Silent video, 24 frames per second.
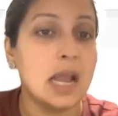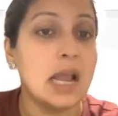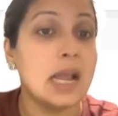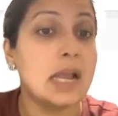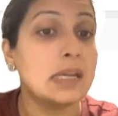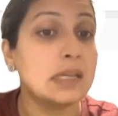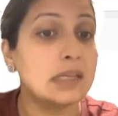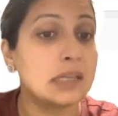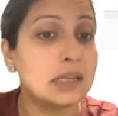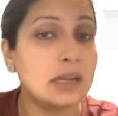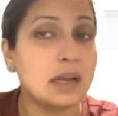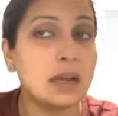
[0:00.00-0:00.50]

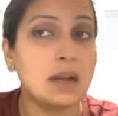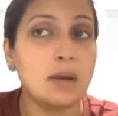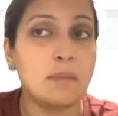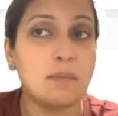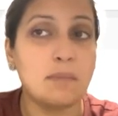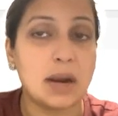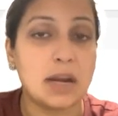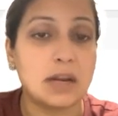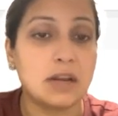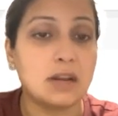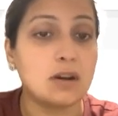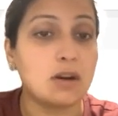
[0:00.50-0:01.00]
Is there a
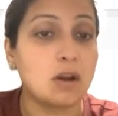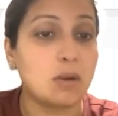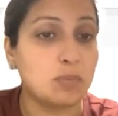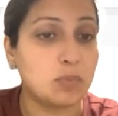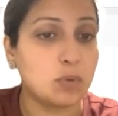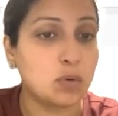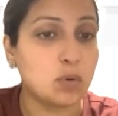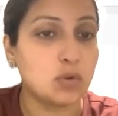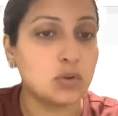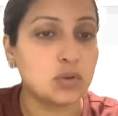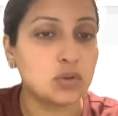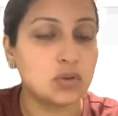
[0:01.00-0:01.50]
better
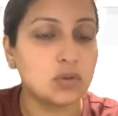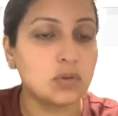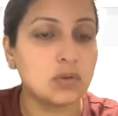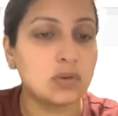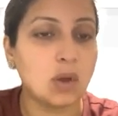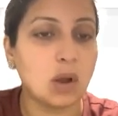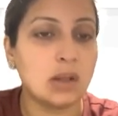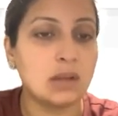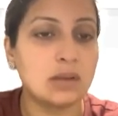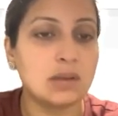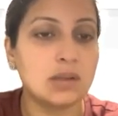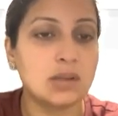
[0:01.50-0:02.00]
approach to solve